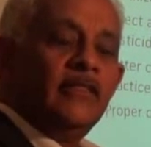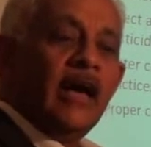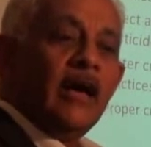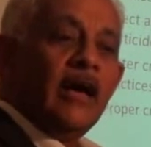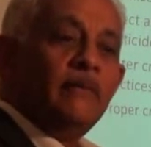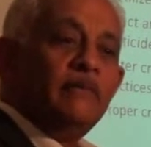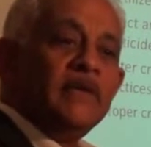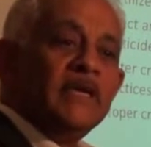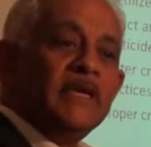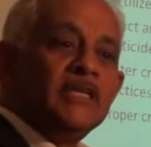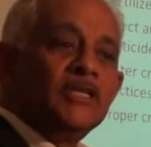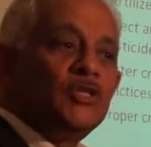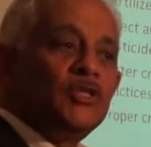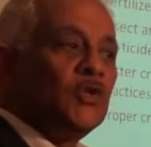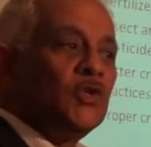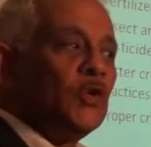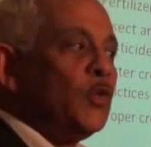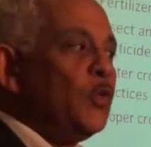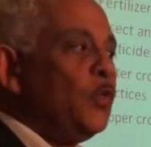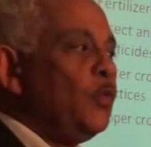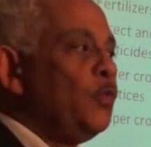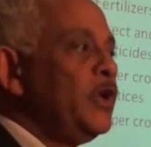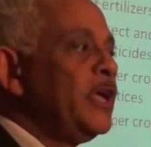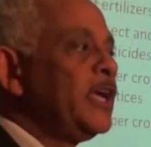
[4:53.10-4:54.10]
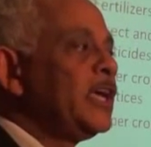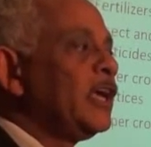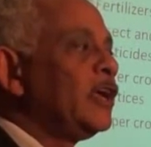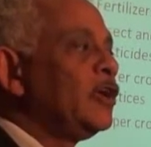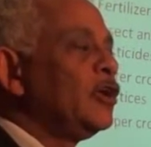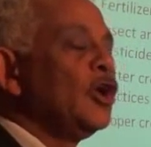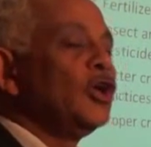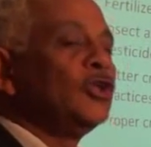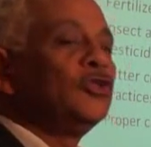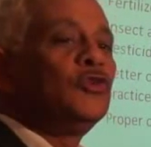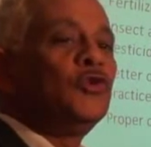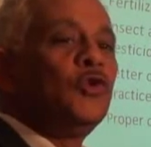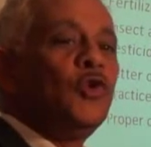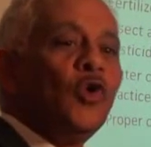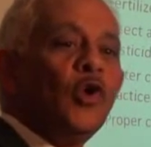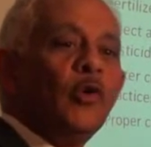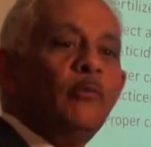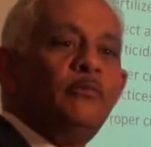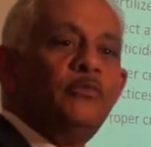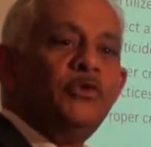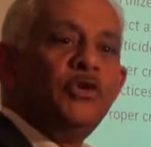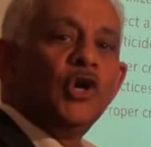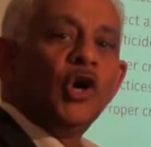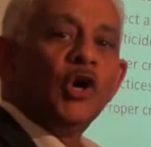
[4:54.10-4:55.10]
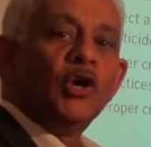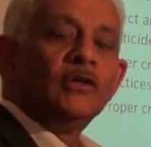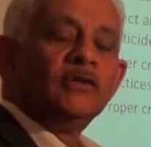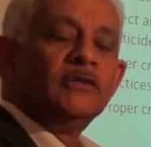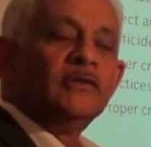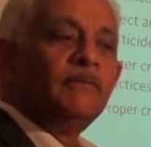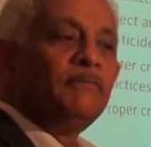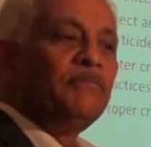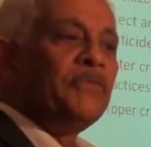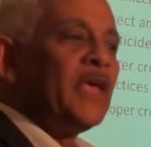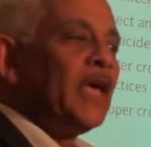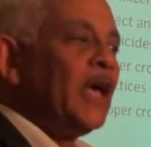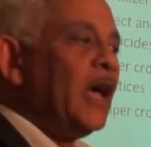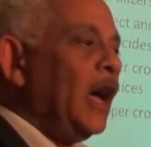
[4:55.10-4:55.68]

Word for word: That means we cannot go beyond